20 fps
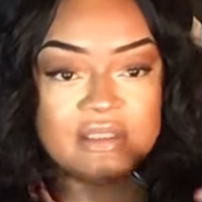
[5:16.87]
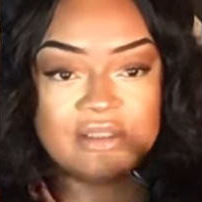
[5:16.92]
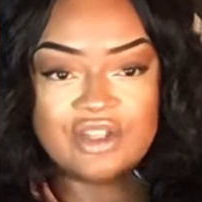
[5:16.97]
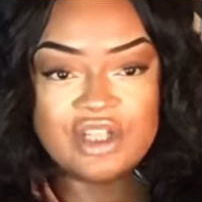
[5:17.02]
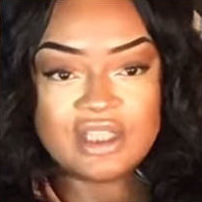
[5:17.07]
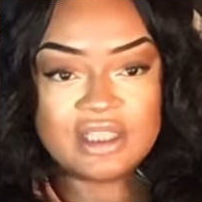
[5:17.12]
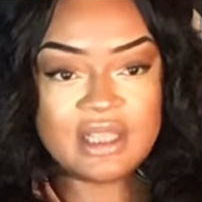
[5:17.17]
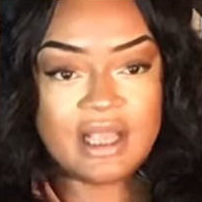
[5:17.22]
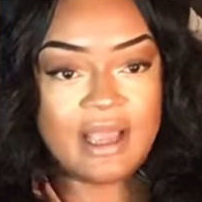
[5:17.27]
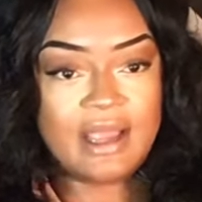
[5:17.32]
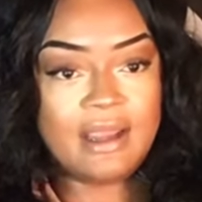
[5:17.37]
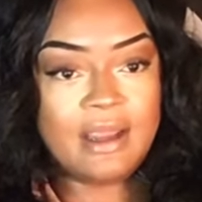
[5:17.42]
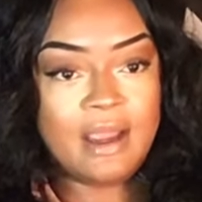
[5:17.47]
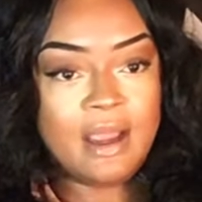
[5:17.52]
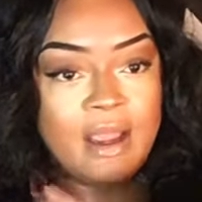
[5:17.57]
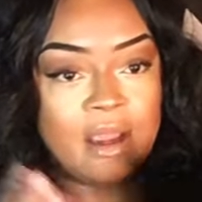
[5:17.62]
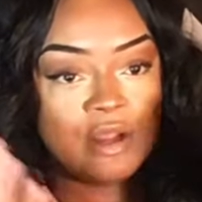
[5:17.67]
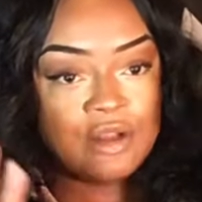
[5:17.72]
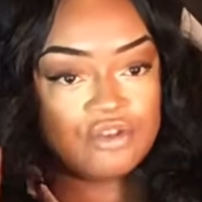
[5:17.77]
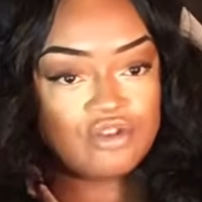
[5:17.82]
It's just like
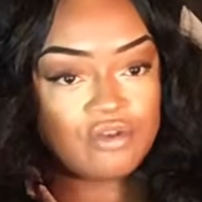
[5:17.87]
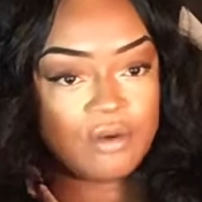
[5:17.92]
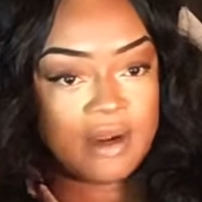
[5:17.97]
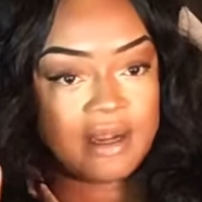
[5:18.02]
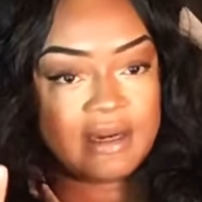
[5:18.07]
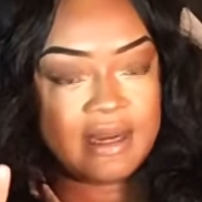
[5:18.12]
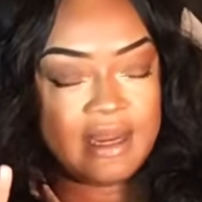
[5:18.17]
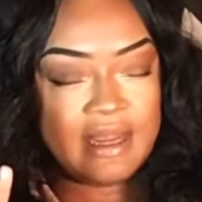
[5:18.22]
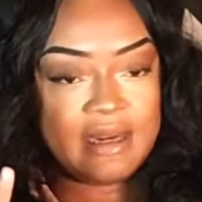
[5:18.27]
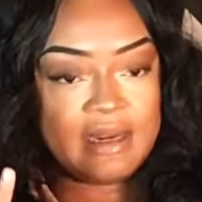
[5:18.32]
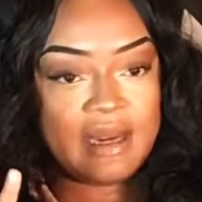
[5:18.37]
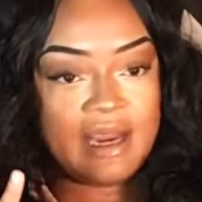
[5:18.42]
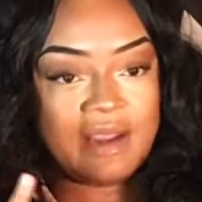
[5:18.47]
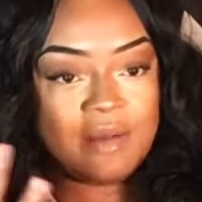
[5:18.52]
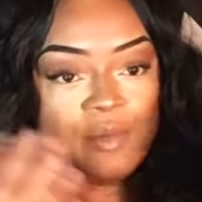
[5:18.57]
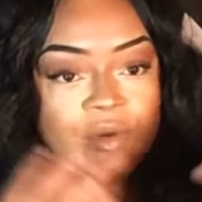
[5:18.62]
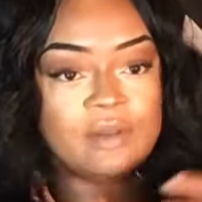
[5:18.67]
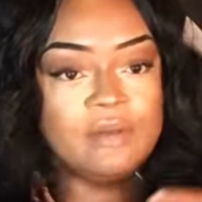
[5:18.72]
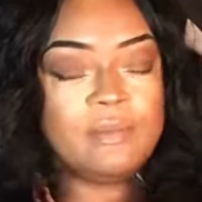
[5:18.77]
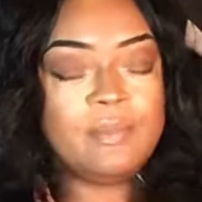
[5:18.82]
trying to
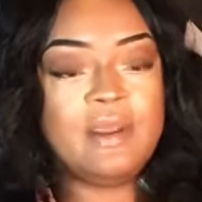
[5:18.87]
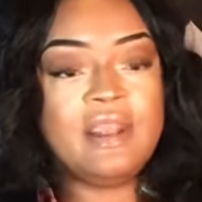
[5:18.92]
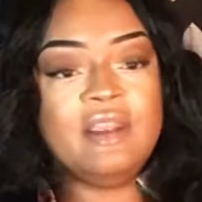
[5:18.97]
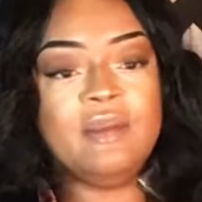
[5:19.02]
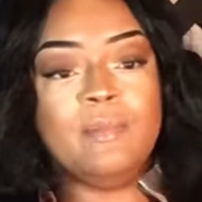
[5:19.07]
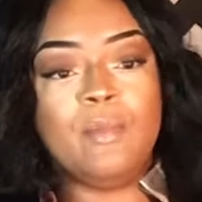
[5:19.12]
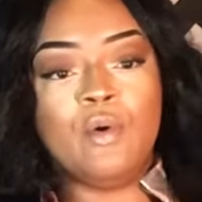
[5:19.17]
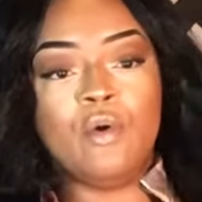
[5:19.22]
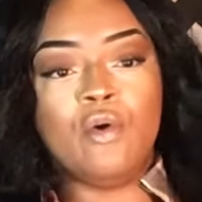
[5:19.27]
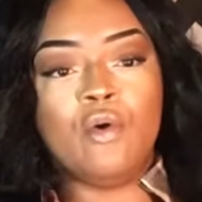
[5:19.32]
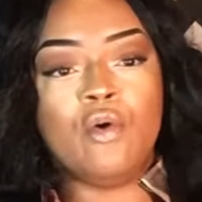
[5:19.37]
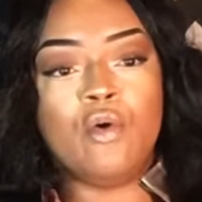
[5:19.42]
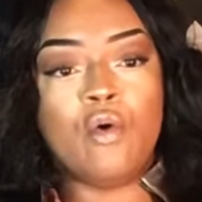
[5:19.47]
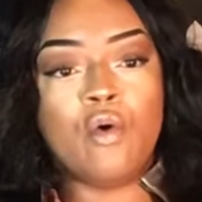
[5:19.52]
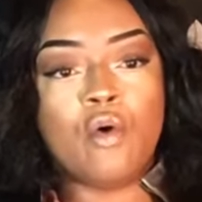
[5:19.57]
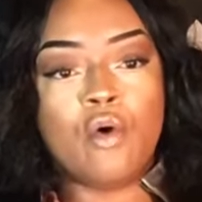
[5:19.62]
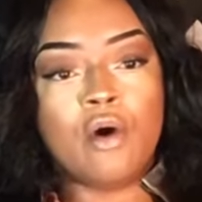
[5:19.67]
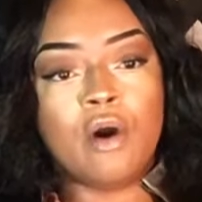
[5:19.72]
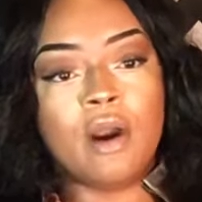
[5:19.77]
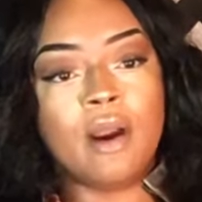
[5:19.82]
enable people
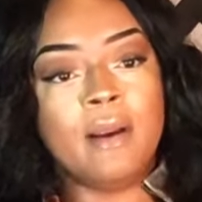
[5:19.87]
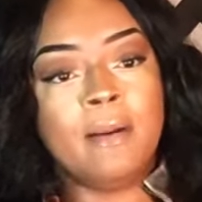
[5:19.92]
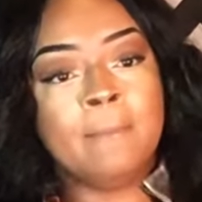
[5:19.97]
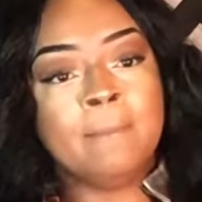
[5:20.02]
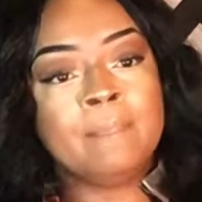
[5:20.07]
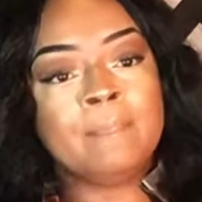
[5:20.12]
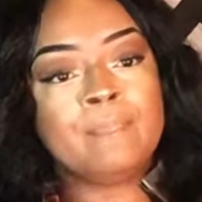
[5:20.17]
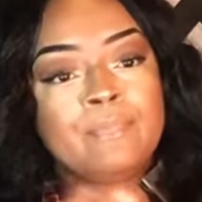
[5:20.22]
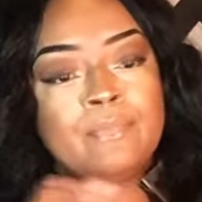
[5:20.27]
or